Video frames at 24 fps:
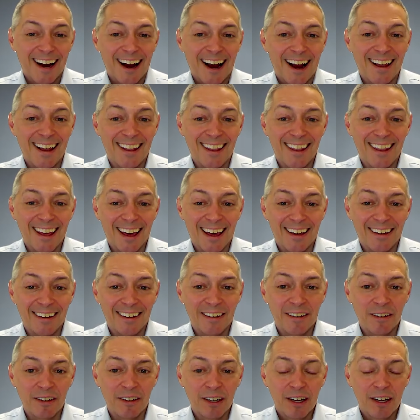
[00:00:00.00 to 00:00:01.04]
and
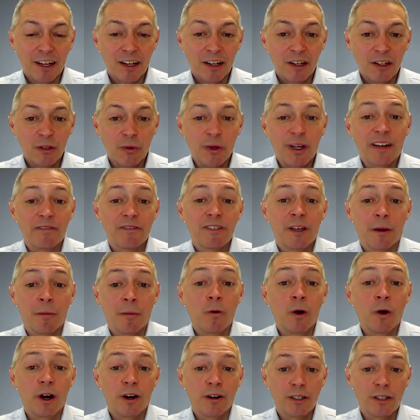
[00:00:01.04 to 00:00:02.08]
then we have
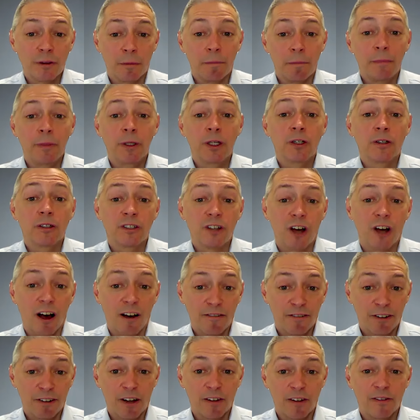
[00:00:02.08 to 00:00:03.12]
somewhere to build
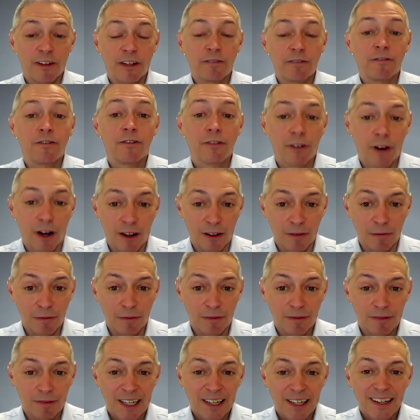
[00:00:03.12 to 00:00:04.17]
off of and
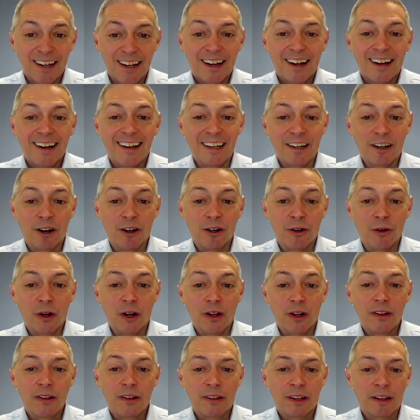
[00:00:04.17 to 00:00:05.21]
from. You
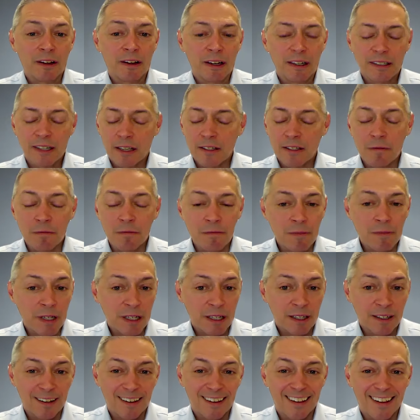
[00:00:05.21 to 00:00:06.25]
know, it doesn't
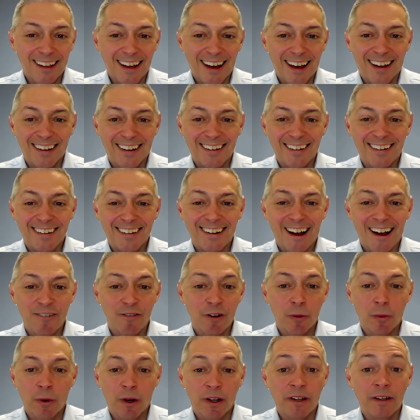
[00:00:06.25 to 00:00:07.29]
mean that
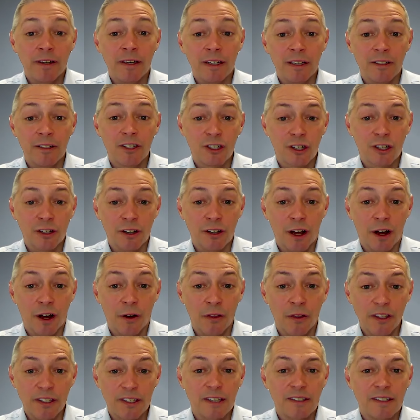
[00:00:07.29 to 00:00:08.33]
everyone needs to
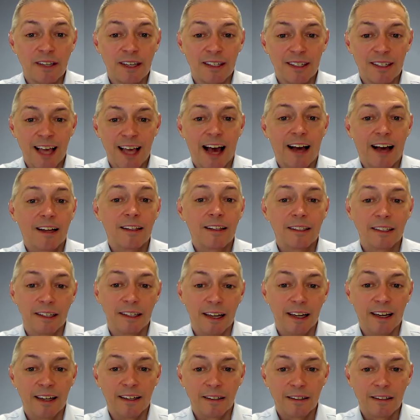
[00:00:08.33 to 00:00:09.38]
know this is
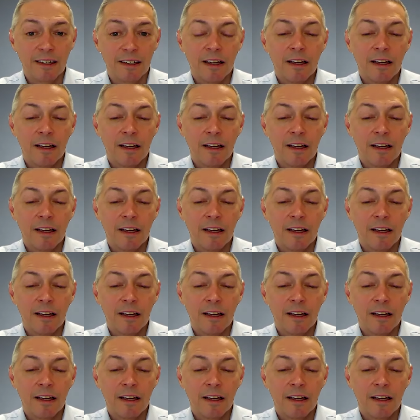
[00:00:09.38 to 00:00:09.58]
exactly it,